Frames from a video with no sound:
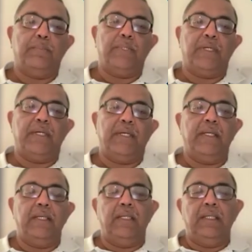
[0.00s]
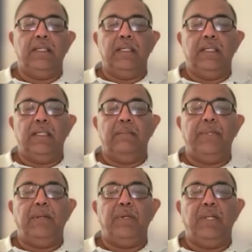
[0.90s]
by
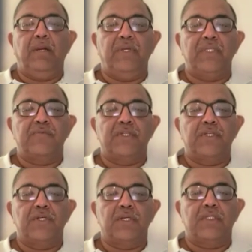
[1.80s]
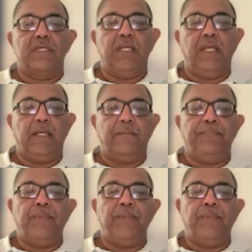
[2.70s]
minimally invasive surgical technique.